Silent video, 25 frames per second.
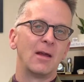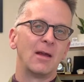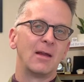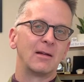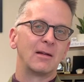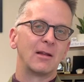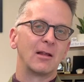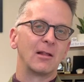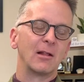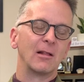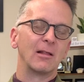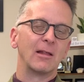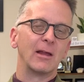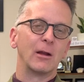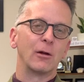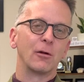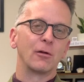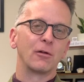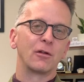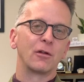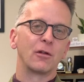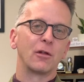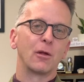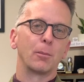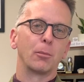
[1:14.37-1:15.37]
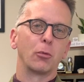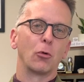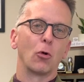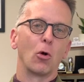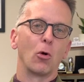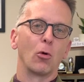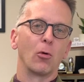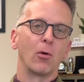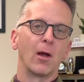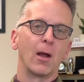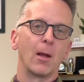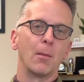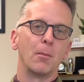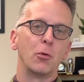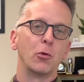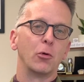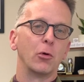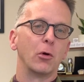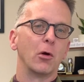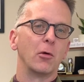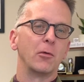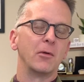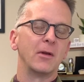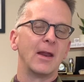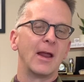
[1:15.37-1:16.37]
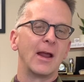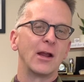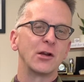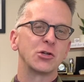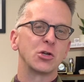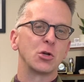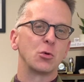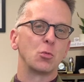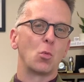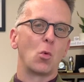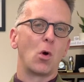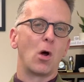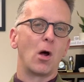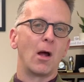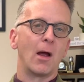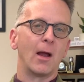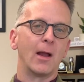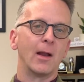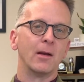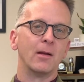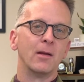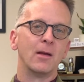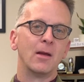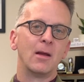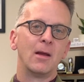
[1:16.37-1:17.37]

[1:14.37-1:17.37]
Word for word: to the leaders of the program who go nationwide